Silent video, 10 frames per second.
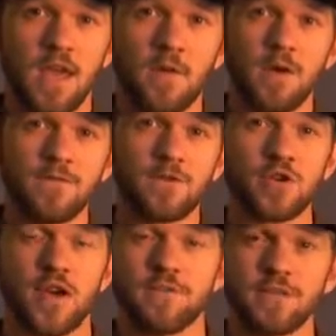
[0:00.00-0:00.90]
and we have to
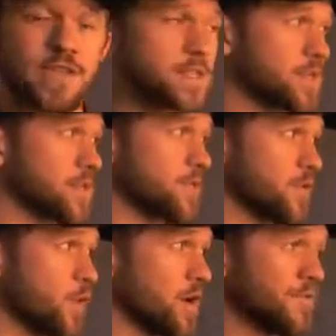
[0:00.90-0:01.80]
travel a distance of
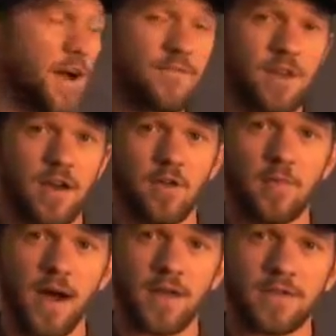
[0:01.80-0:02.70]
25 nautical
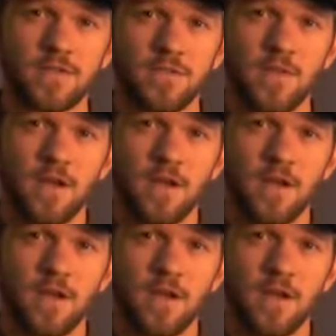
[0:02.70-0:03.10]
miles.